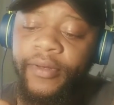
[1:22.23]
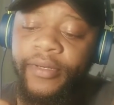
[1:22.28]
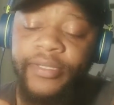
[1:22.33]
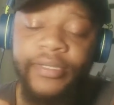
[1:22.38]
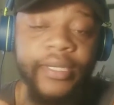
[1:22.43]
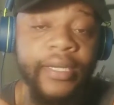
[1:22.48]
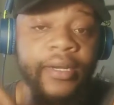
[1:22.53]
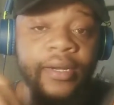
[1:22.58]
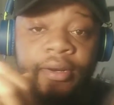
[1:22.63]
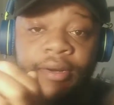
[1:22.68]

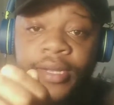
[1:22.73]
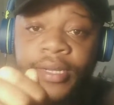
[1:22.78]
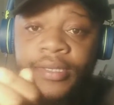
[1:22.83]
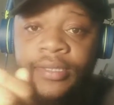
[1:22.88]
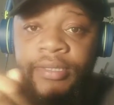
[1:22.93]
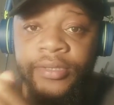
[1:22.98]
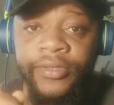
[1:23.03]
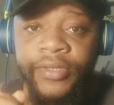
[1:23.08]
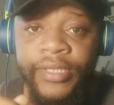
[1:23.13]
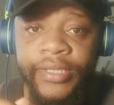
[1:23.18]

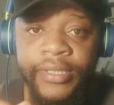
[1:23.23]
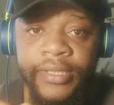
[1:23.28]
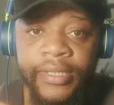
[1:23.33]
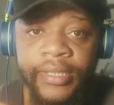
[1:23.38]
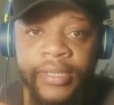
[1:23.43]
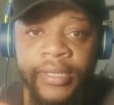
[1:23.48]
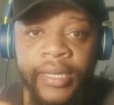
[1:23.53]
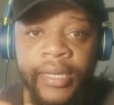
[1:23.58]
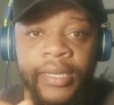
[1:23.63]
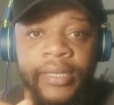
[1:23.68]
Decorated
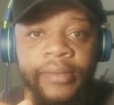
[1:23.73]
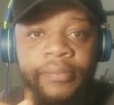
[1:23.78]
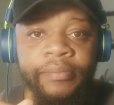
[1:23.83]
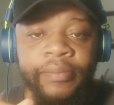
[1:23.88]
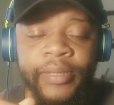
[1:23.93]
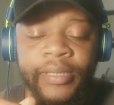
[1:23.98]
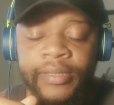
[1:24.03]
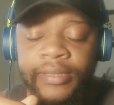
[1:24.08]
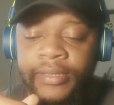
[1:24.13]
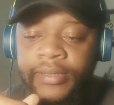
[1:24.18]
wrestler,
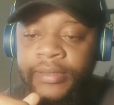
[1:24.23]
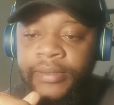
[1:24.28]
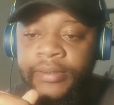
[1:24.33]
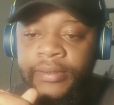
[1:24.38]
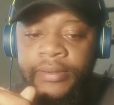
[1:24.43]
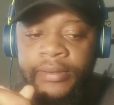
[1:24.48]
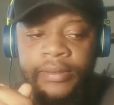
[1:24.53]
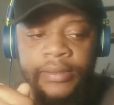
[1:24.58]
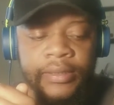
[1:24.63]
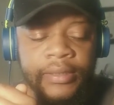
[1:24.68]
unbeaten.
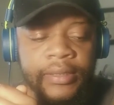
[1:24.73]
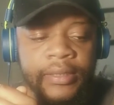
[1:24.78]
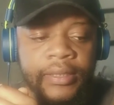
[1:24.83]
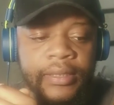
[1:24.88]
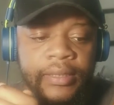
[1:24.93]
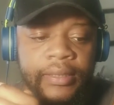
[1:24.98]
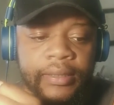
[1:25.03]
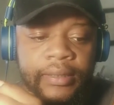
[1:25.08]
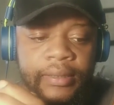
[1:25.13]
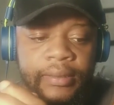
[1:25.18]

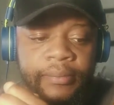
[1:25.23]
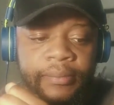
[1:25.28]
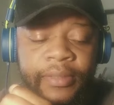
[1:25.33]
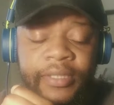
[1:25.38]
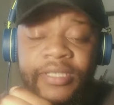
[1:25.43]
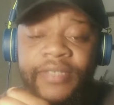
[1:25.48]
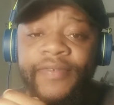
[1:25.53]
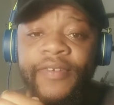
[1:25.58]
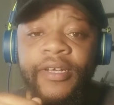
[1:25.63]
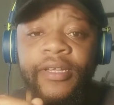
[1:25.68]

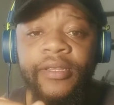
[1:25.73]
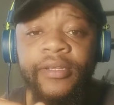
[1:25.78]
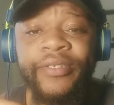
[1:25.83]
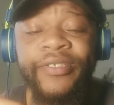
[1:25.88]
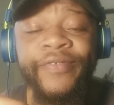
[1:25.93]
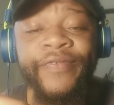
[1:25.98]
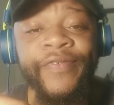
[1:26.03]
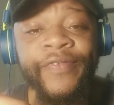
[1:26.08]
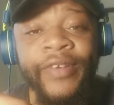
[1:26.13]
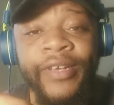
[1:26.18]
His father
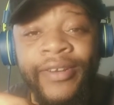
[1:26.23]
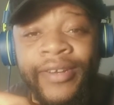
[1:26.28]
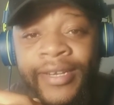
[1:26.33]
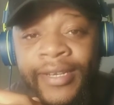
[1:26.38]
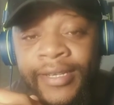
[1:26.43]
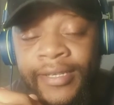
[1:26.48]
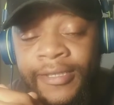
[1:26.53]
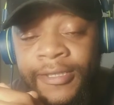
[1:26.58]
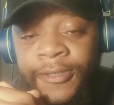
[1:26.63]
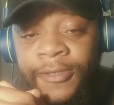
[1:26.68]
was very
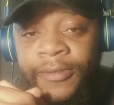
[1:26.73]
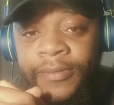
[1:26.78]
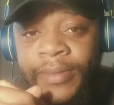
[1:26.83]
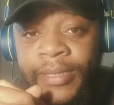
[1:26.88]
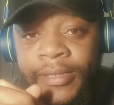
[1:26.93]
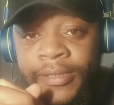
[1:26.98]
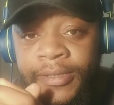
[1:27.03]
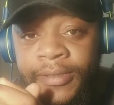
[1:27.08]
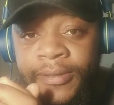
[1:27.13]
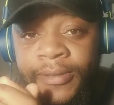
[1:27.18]

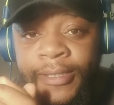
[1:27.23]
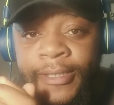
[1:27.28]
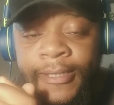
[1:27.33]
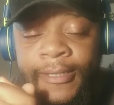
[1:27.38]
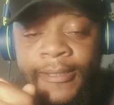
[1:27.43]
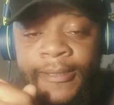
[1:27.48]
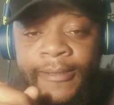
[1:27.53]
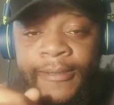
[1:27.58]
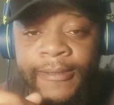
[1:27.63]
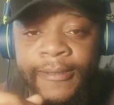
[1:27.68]
instrumental in
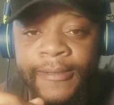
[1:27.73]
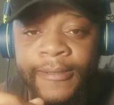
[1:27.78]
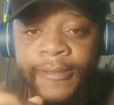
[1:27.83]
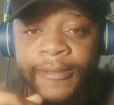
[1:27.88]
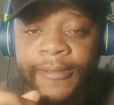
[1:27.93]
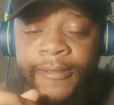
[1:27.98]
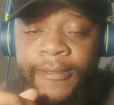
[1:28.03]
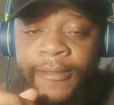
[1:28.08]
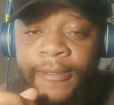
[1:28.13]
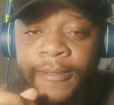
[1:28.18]

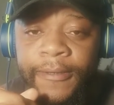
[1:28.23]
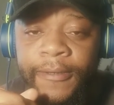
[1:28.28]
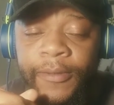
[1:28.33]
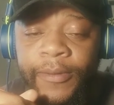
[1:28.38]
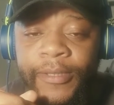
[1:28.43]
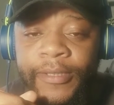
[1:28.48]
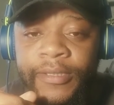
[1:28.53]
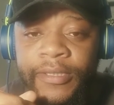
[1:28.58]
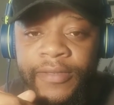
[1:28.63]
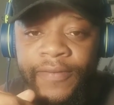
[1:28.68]
his
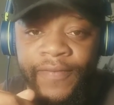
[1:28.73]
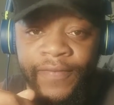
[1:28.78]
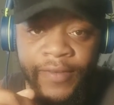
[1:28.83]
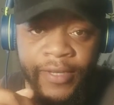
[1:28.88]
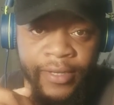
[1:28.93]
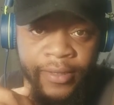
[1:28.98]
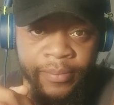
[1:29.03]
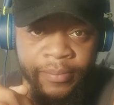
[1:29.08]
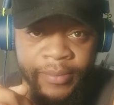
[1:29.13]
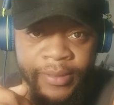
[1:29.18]

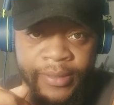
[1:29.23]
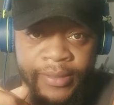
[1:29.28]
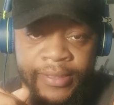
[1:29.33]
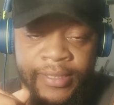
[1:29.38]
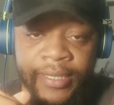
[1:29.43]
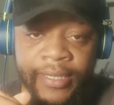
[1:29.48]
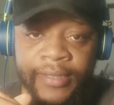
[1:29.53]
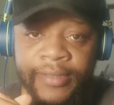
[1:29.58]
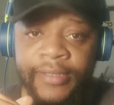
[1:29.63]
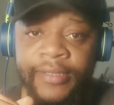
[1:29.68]
development
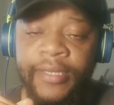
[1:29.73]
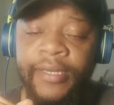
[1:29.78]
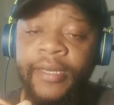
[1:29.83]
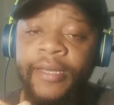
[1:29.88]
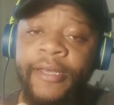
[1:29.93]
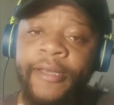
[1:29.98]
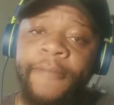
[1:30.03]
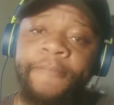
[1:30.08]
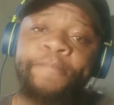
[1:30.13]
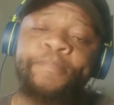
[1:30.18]
as
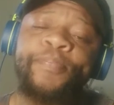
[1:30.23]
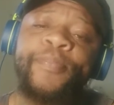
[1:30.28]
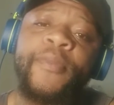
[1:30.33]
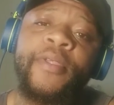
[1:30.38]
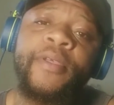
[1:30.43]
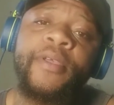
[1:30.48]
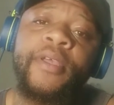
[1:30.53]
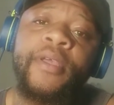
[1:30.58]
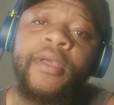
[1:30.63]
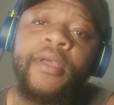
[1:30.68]
a
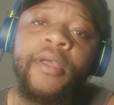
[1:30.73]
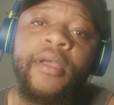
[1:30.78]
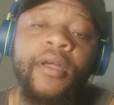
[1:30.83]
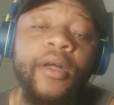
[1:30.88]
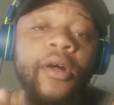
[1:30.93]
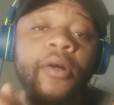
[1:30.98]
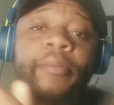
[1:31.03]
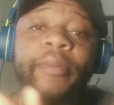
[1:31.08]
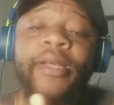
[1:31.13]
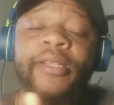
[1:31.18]

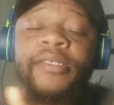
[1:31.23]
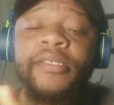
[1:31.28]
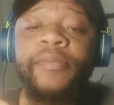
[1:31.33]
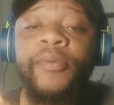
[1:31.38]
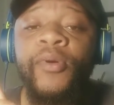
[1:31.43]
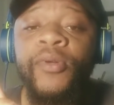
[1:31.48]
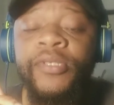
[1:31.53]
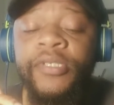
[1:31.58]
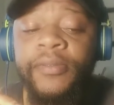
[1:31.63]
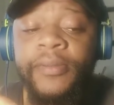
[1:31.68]
combat
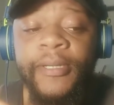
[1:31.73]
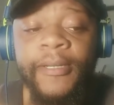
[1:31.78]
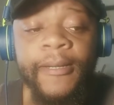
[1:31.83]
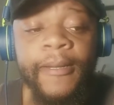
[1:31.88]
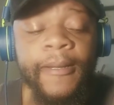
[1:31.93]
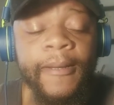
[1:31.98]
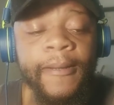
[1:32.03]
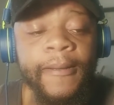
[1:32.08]
sportsman.